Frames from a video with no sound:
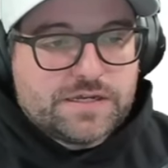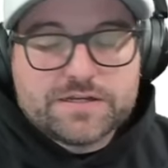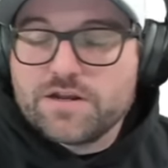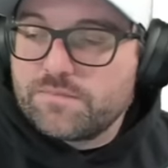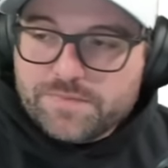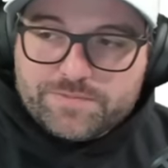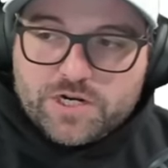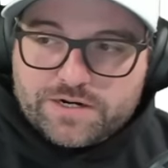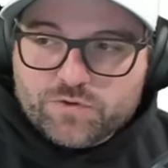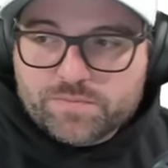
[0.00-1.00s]
not maybe
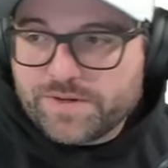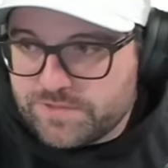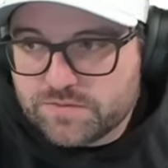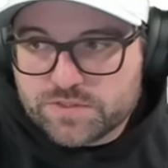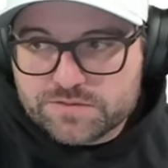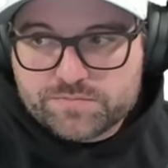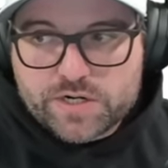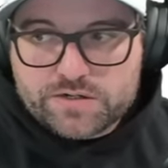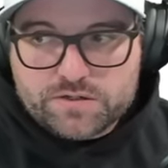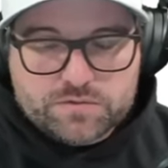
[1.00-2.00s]
not everyone, maybe somebody's
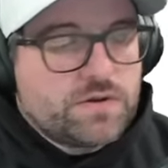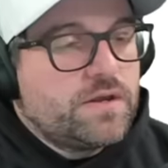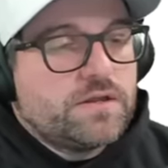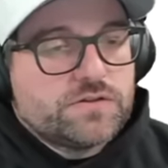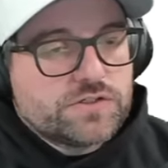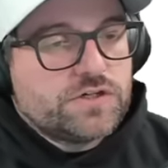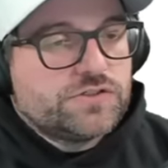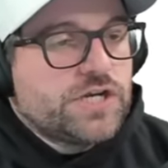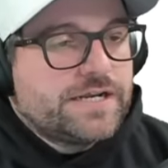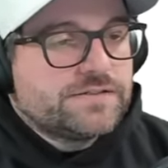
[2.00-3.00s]
brand new. There's a
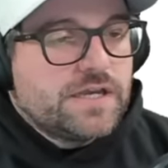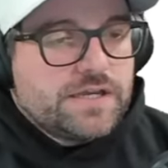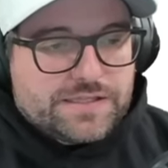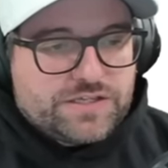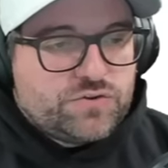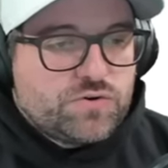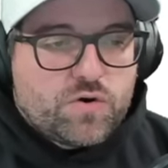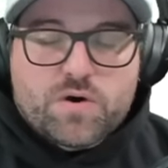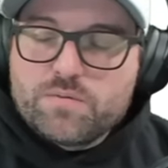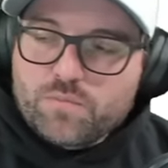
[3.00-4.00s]
good chance that you
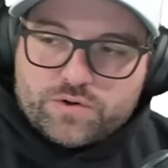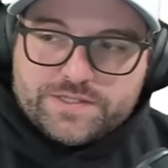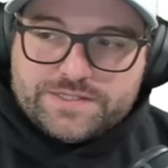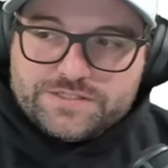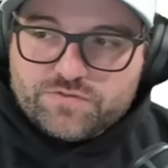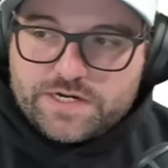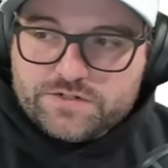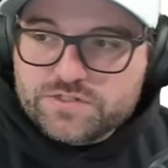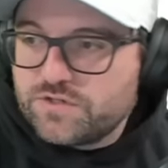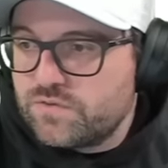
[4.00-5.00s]
know more than these
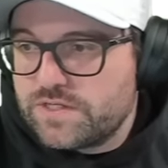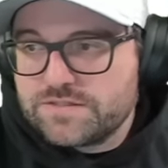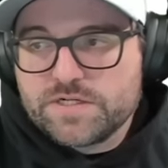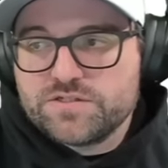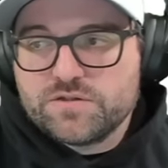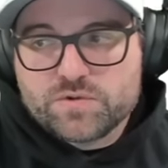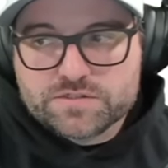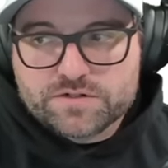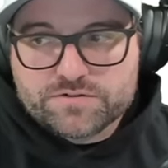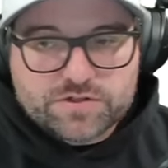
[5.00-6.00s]
graders do, especially the
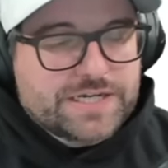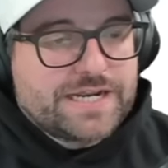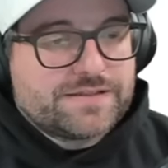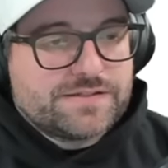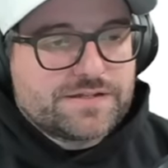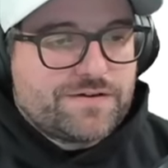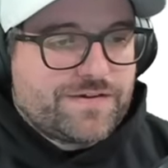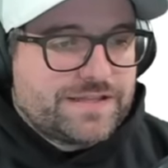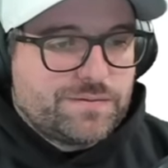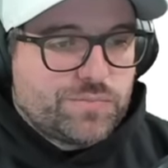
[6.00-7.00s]
ones that are looking at this stuff
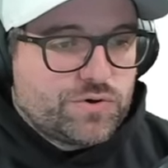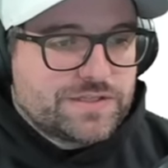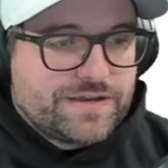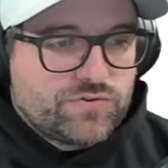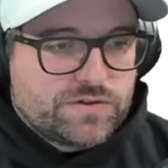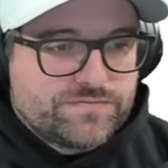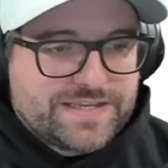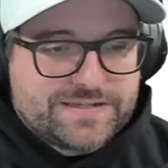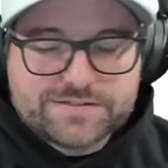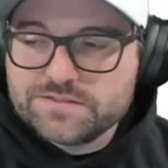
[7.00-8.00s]
at the bulk level of
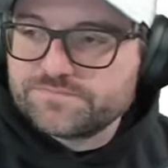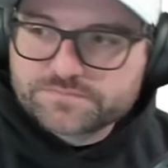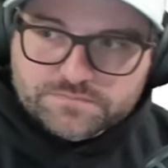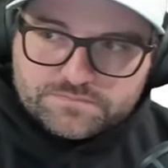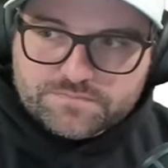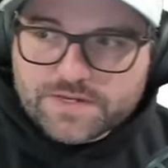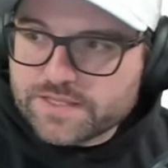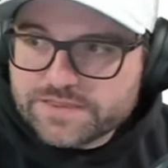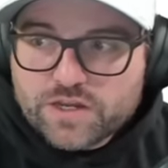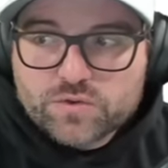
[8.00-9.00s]
things.
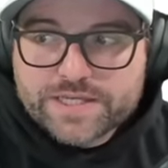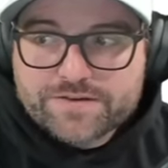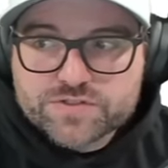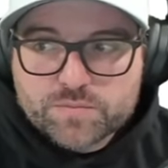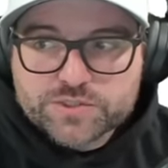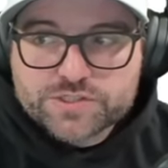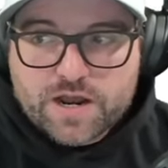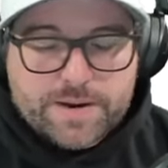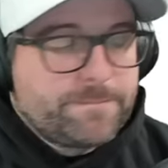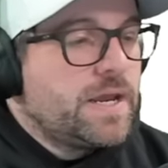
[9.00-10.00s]
They only have so much
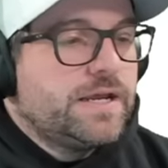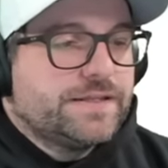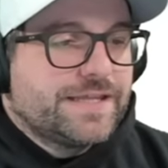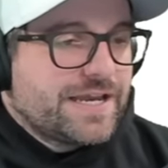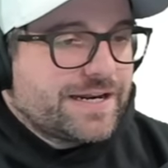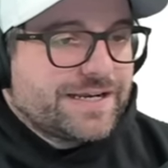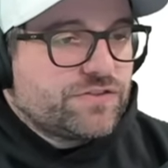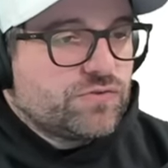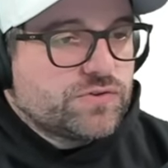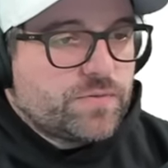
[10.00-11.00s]
time. They got to
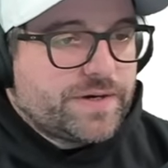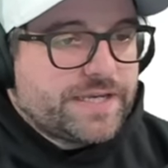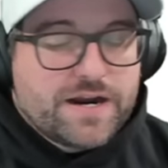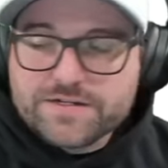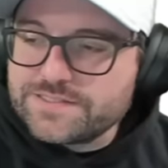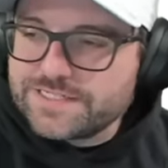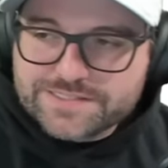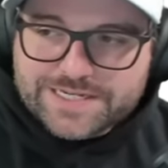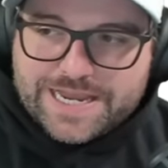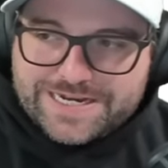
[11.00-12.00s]
get through so many cards.
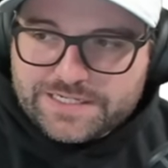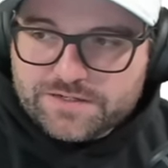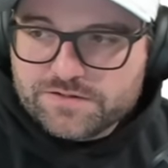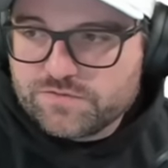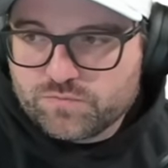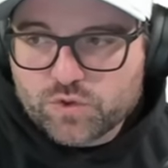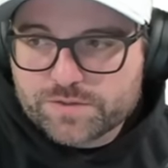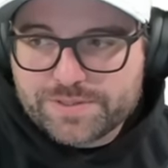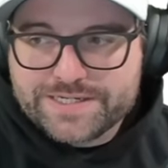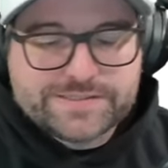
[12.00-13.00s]
It's like any
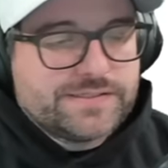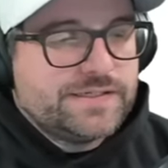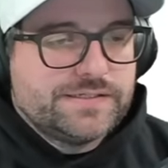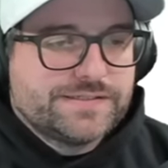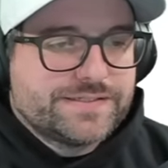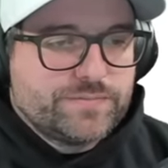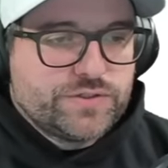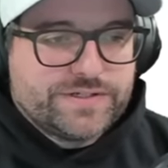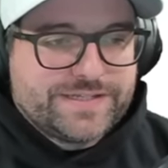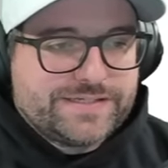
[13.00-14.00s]
workplace
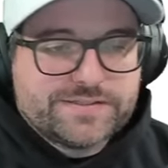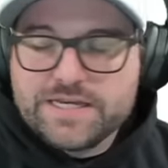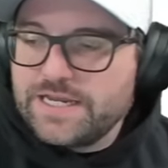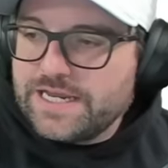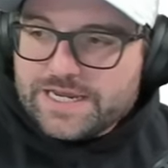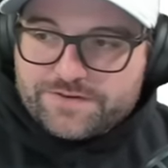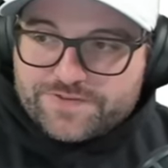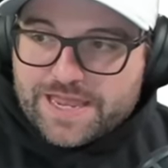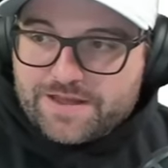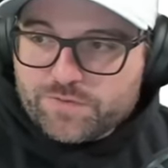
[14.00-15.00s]
similar to this. If
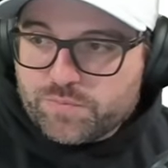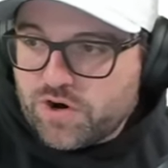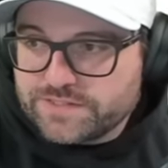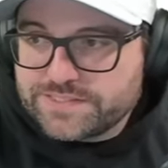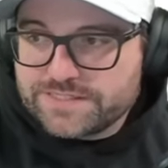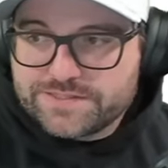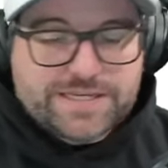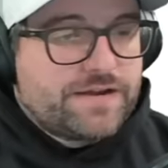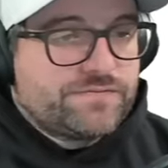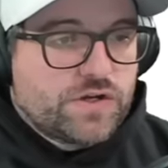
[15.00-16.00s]
you have a process that
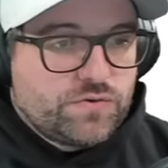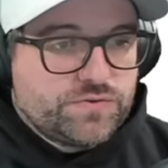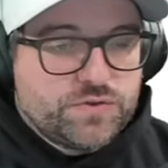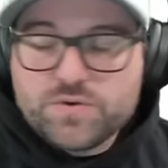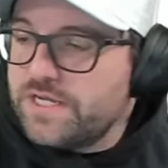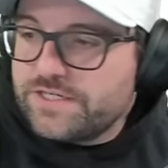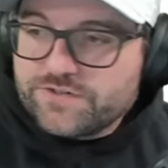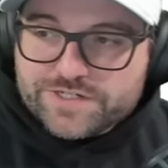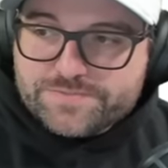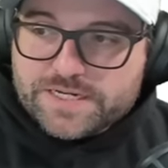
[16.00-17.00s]
you have to go through,
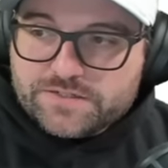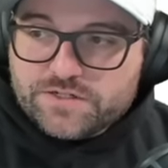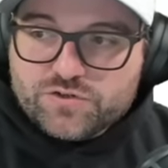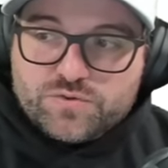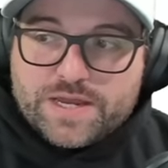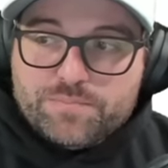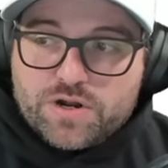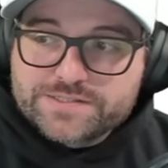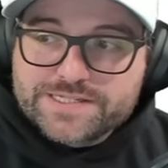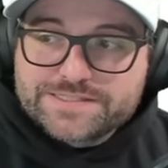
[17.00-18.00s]
you're expected to do that
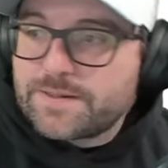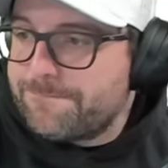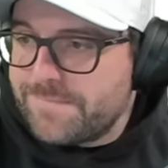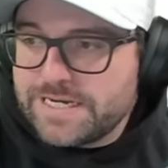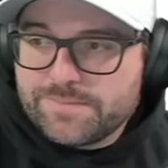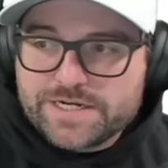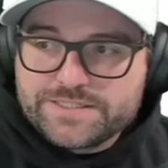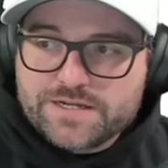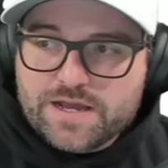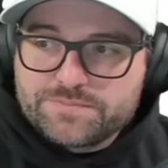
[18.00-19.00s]
process many,
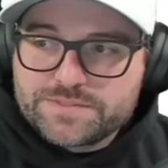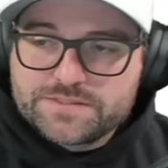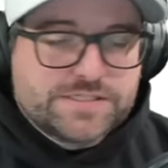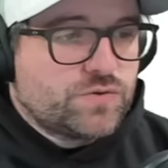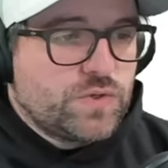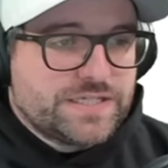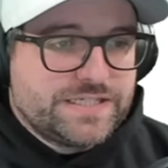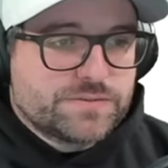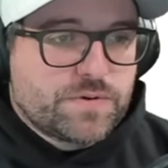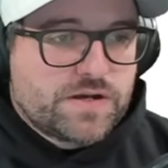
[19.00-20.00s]
many times, as
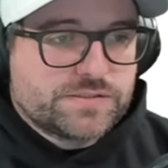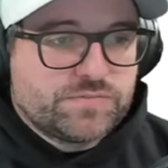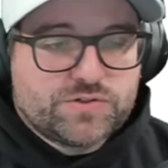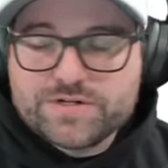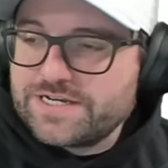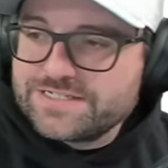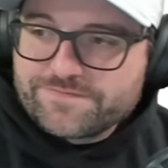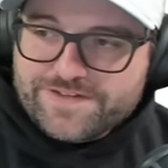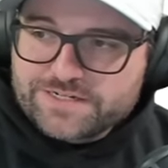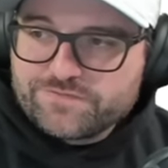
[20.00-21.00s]
quickly as possible, as
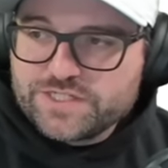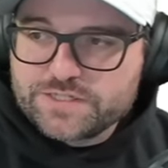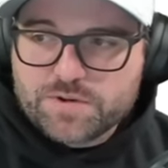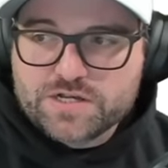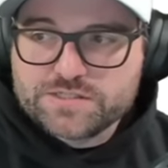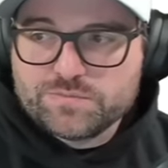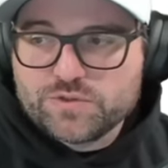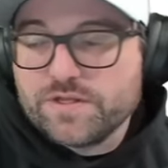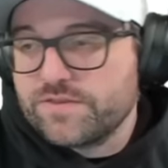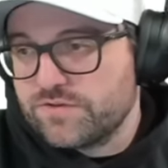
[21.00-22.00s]
effectively as
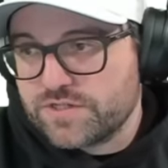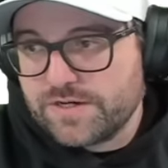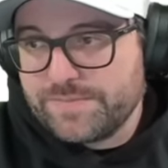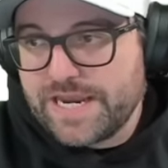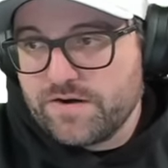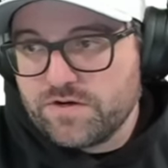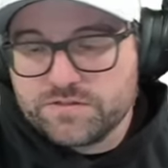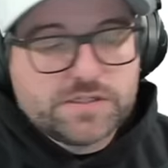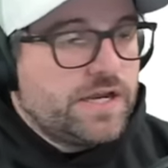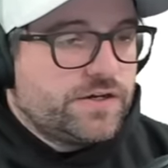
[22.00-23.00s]
possible. There's going to be
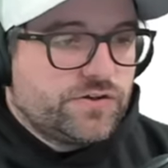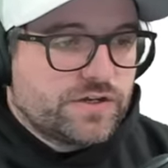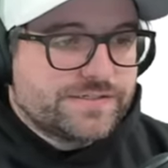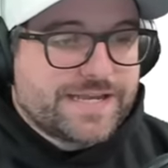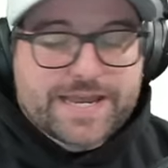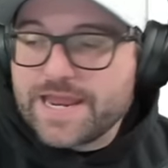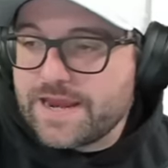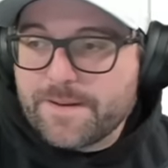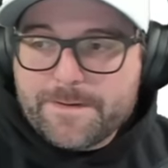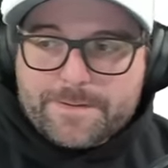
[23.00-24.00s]
errors. You're going to say,
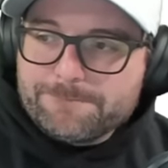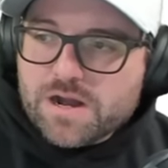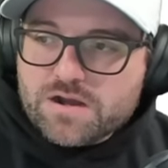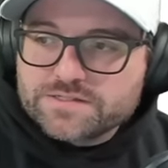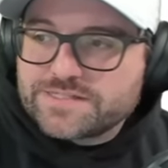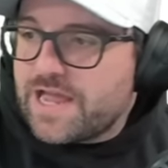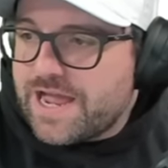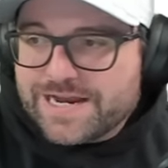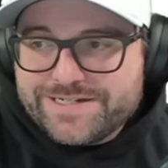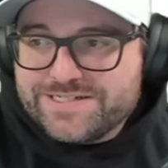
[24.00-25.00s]
hey, boss,
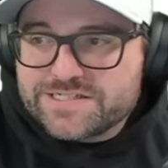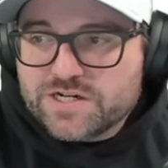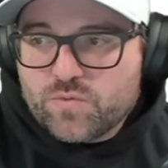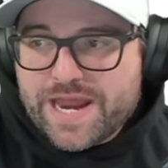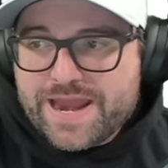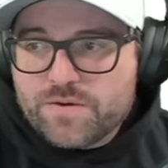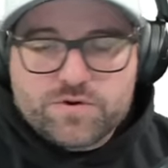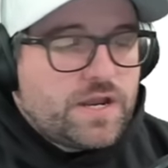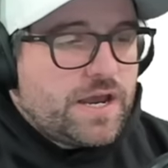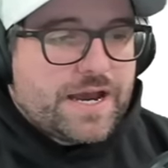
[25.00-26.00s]
I need to slow
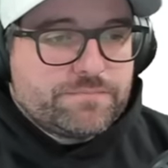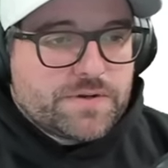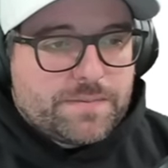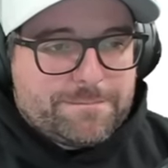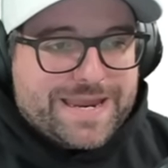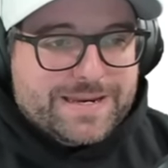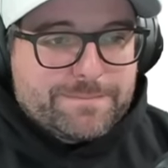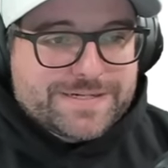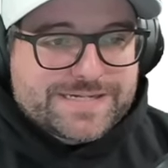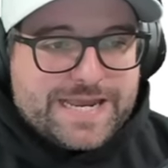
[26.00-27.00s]
down. I'm, I'm
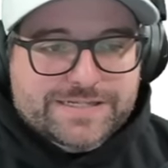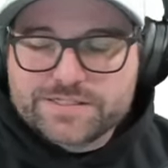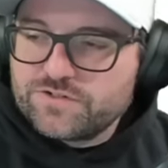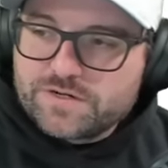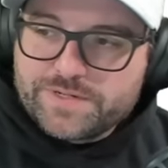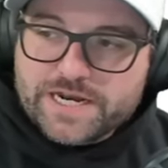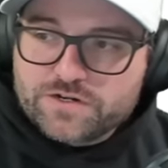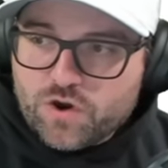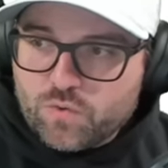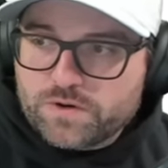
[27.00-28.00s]
making mistakes. And they're going to be like,
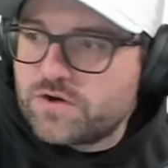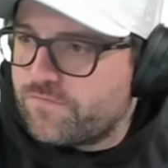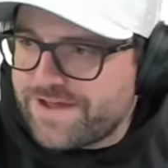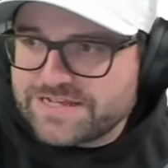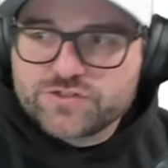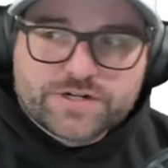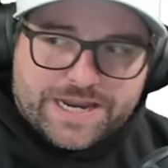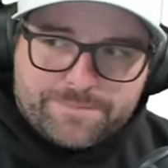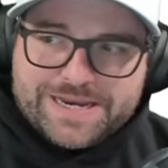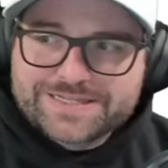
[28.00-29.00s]
no, go faster
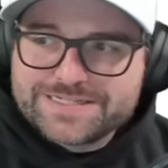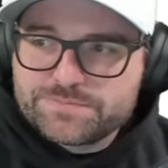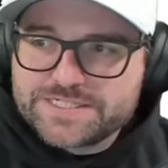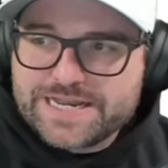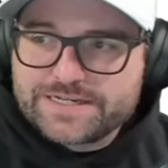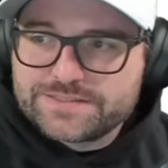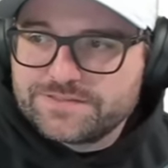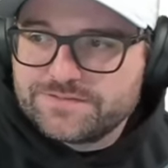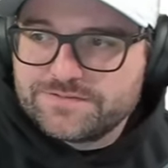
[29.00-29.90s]
and make less mistakes